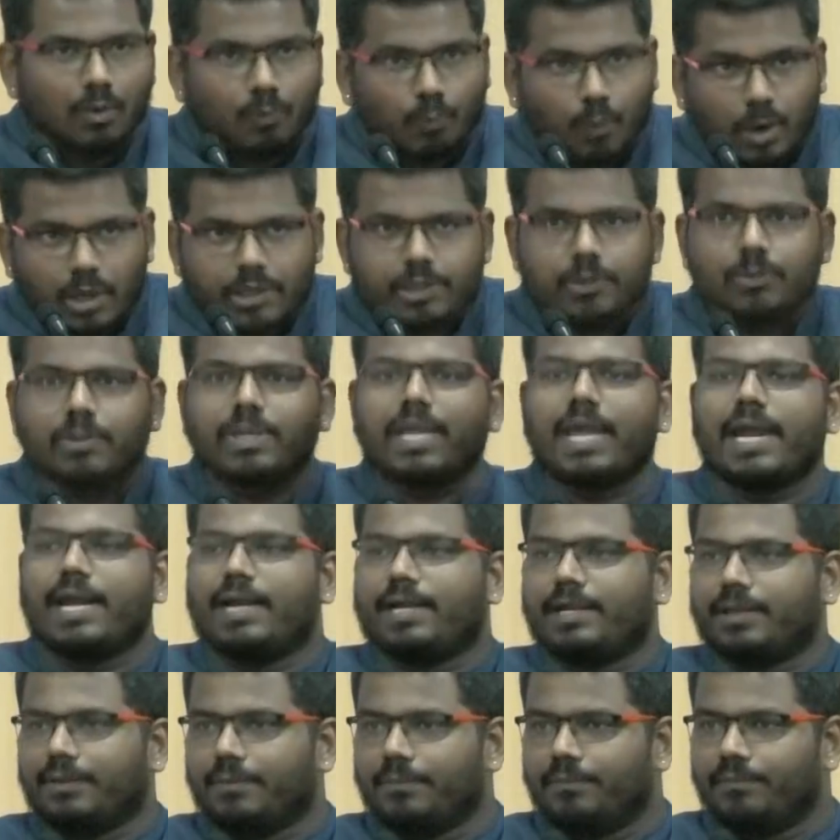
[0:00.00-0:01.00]
what you
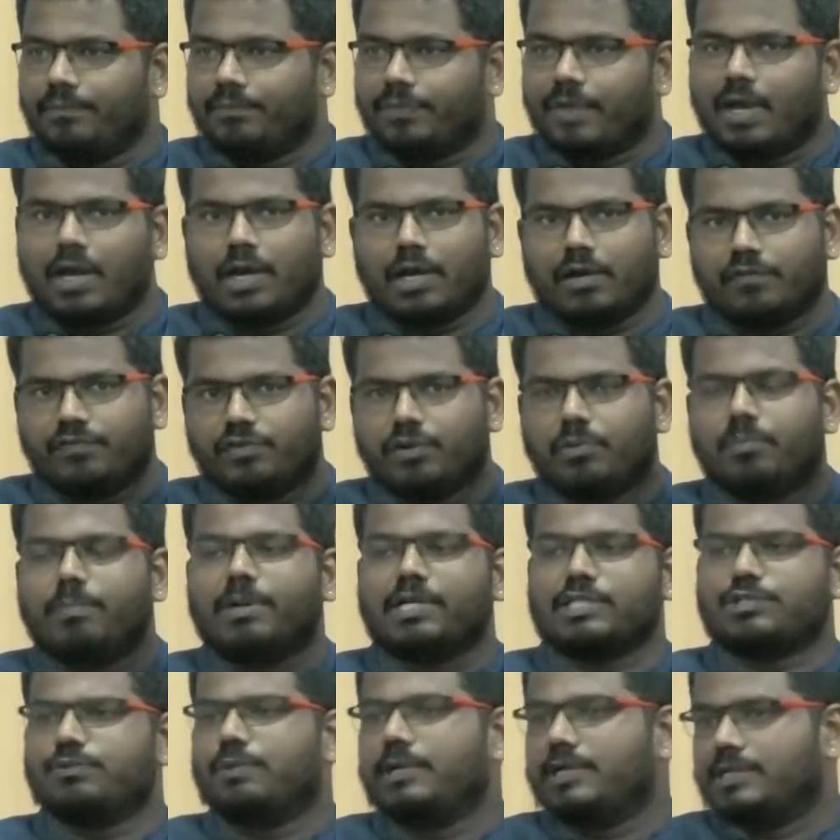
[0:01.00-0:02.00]
get are a few
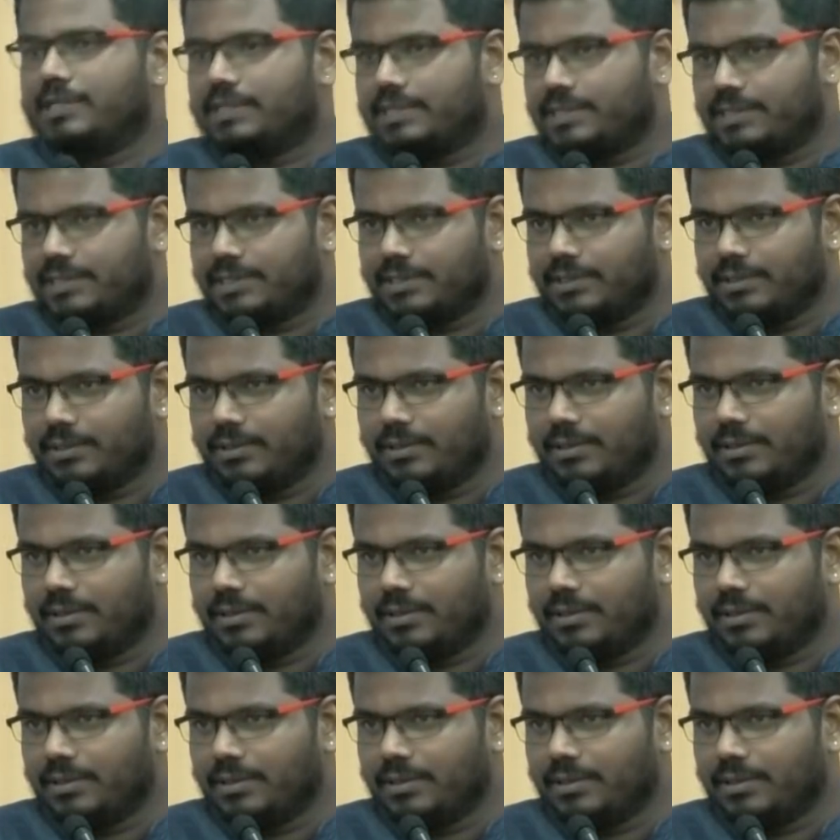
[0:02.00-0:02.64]
buzzwords.